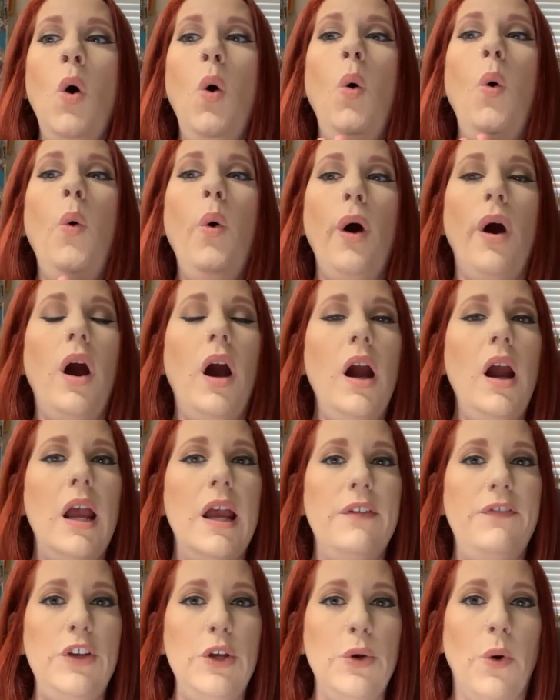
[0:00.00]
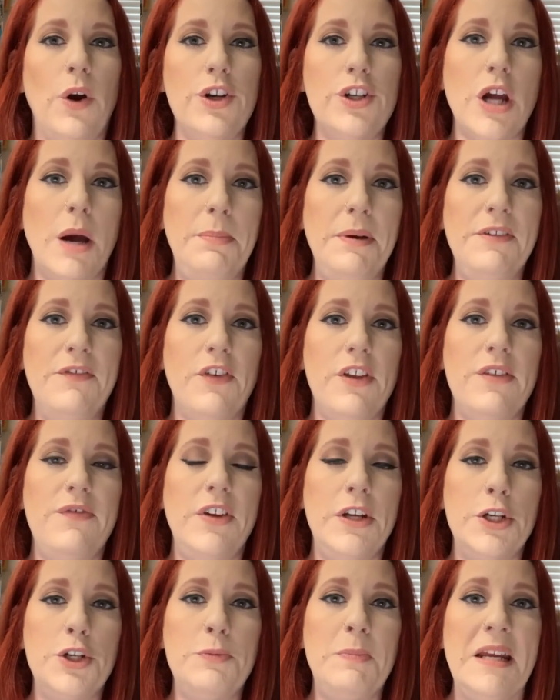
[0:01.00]
or if you are shopping for the
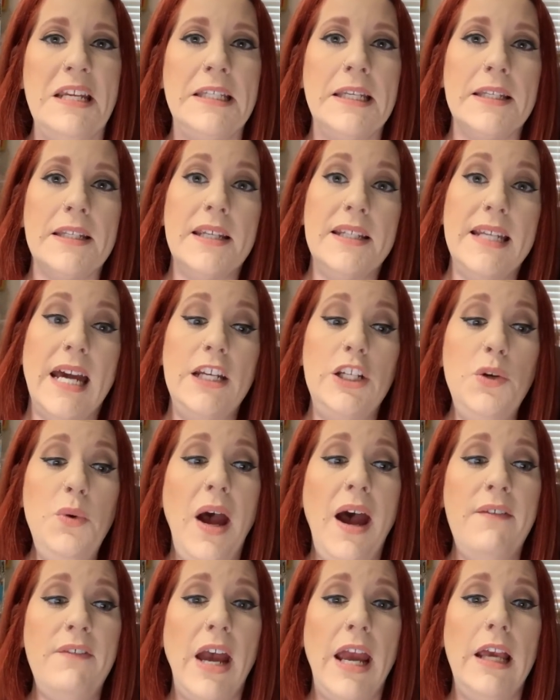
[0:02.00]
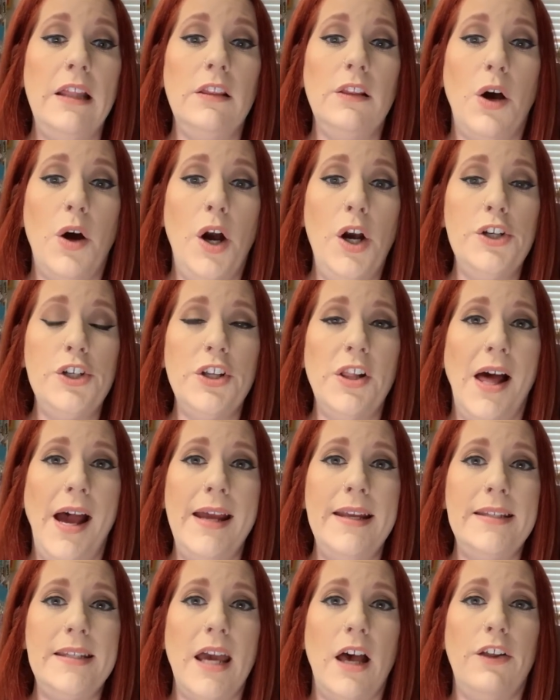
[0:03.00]
finished pieces, because I do have a large
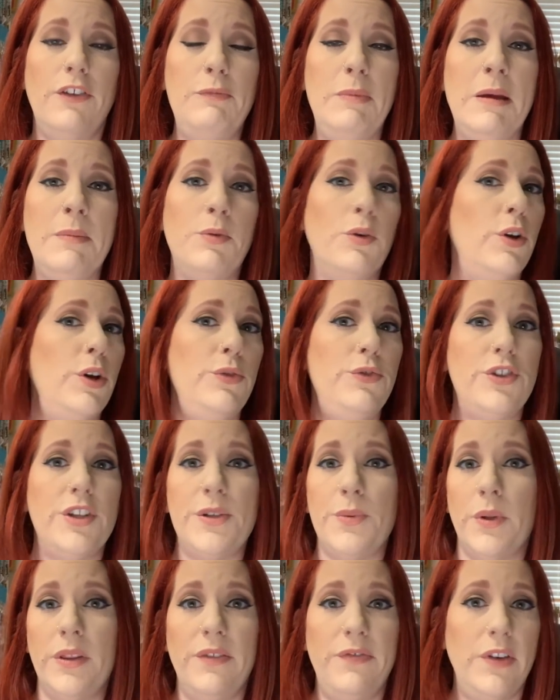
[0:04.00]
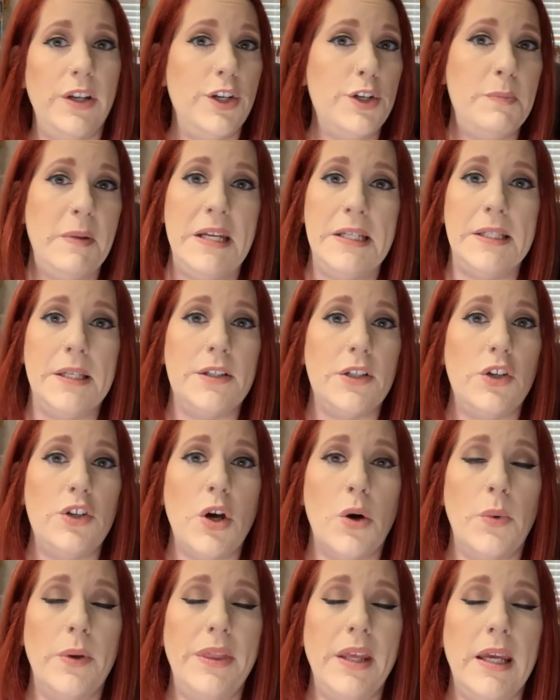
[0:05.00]
clientele of people who just want the finished pieces and
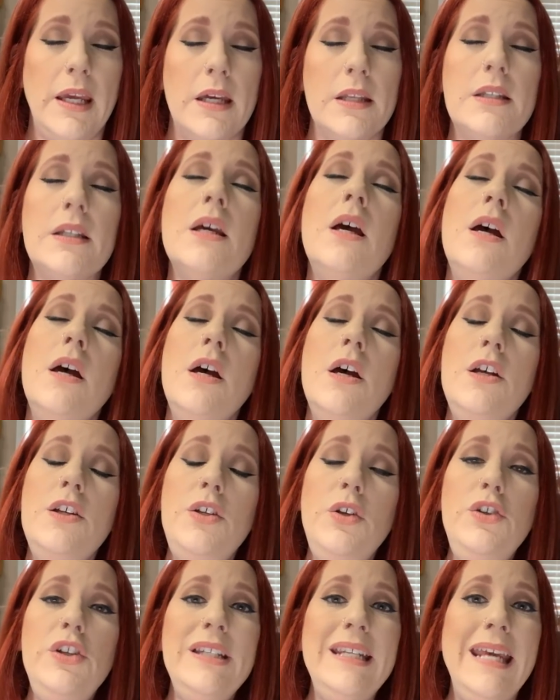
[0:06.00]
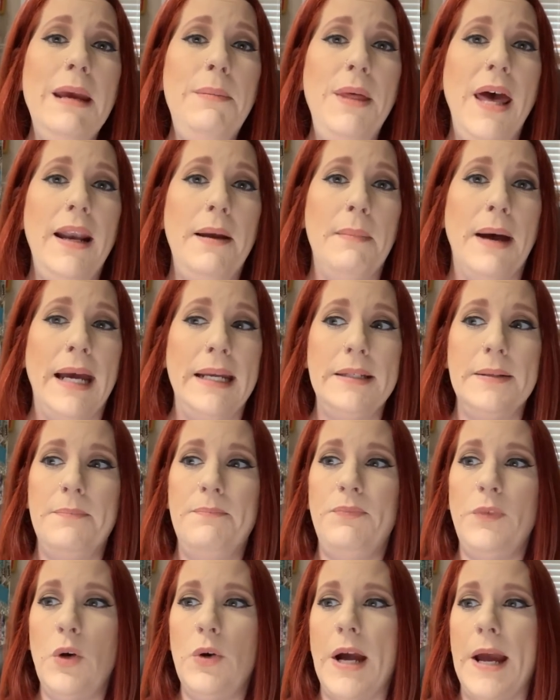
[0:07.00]
don't want the kits. So just keep that in mind,
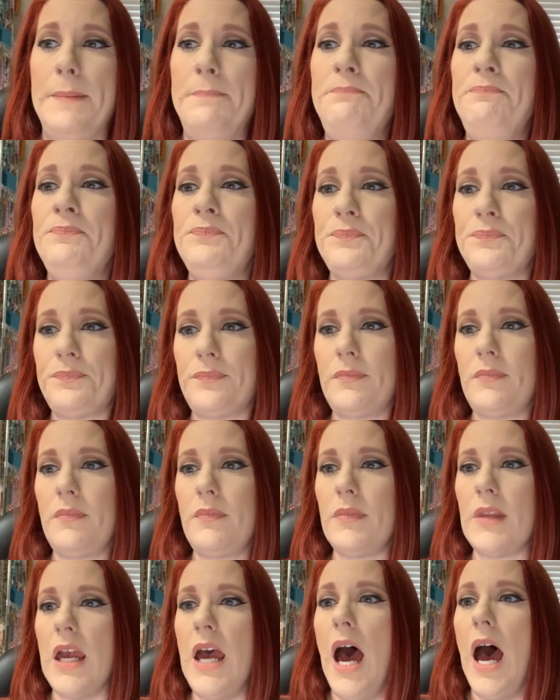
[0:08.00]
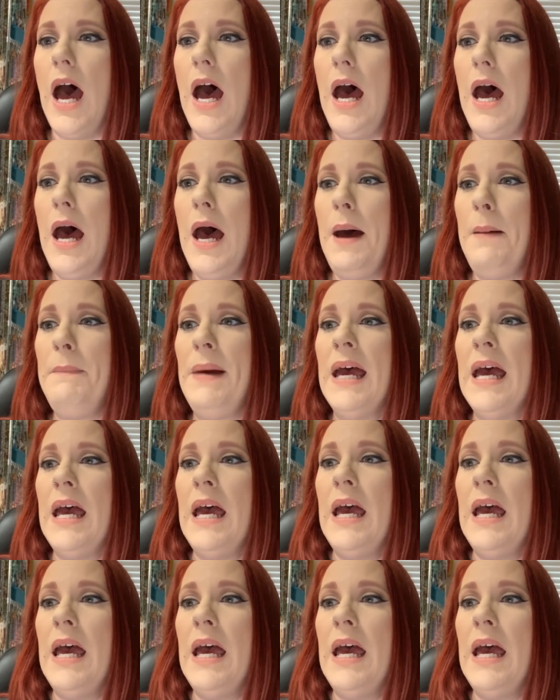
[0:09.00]
okay? Um,